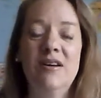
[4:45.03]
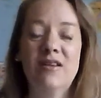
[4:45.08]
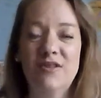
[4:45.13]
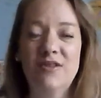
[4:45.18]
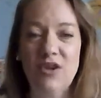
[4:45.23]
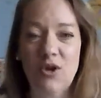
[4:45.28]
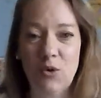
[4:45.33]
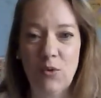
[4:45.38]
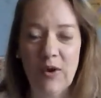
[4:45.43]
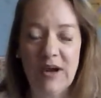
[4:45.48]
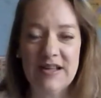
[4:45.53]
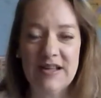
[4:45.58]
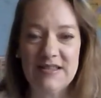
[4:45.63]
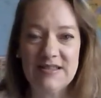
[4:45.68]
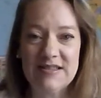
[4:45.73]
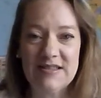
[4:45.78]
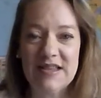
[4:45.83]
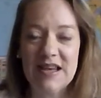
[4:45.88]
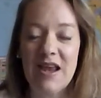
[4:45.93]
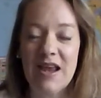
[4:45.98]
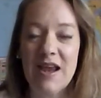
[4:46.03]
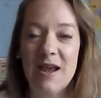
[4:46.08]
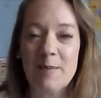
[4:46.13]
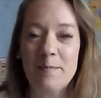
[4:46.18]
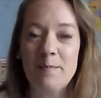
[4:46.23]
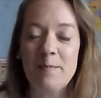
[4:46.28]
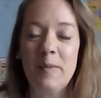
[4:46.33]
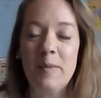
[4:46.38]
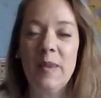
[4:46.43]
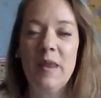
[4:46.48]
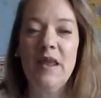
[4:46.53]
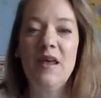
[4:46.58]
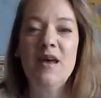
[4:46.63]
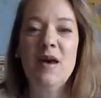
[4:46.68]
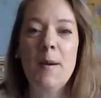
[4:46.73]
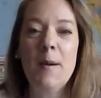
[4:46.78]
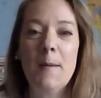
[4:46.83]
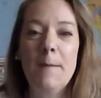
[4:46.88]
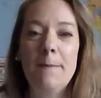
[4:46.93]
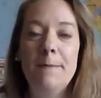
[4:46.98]
the grand scheme.
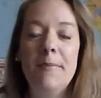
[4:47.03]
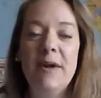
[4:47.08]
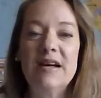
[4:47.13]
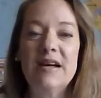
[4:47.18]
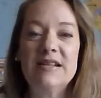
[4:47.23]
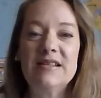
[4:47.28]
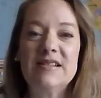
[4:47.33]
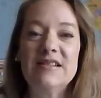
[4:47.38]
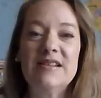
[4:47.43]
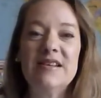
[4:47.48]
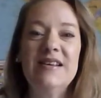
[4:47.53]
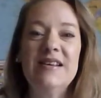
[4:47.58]
But